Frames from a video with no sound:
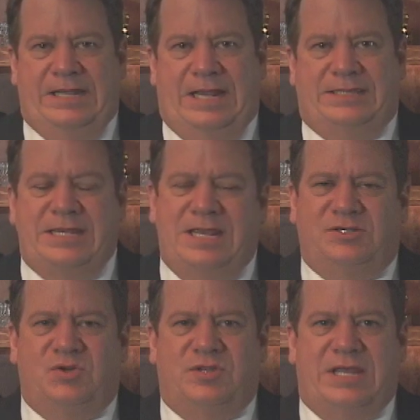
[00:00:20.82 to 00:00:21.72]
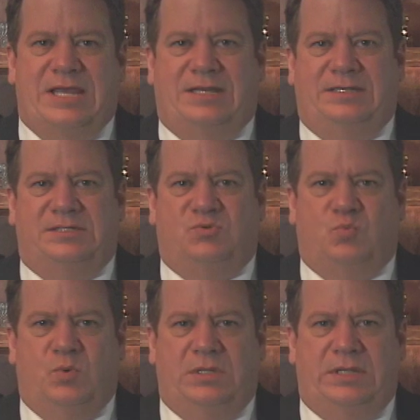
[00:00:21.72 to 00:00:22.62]
And the answer to that is
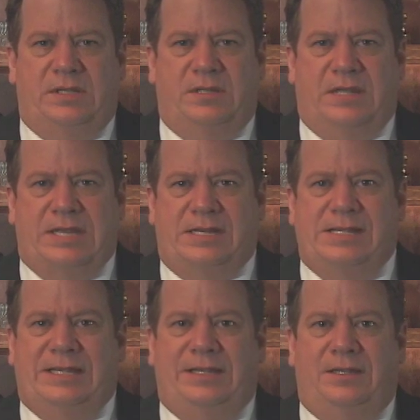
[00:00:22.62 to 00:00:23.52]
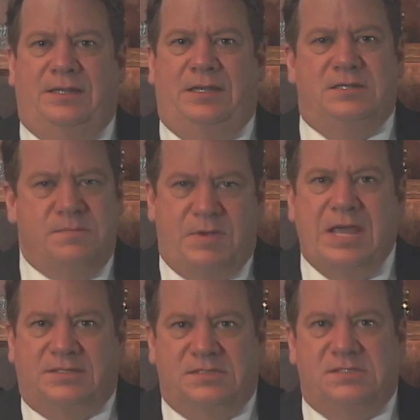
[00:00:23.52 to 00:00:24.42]
really that it
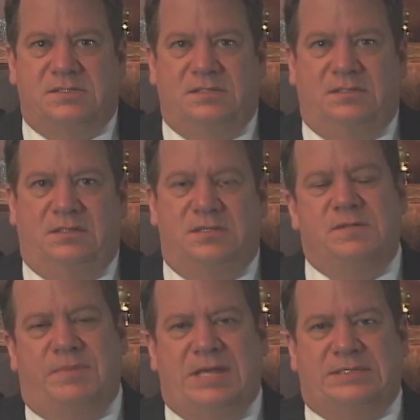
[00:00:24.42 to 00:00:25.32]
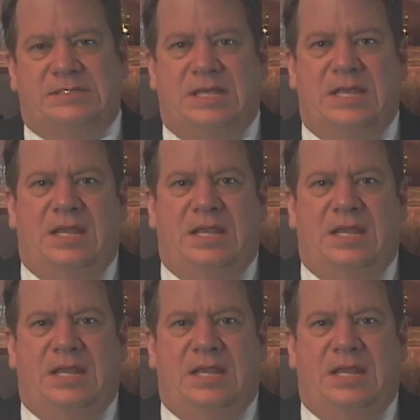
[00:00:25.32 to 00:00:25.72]
depends. It depends.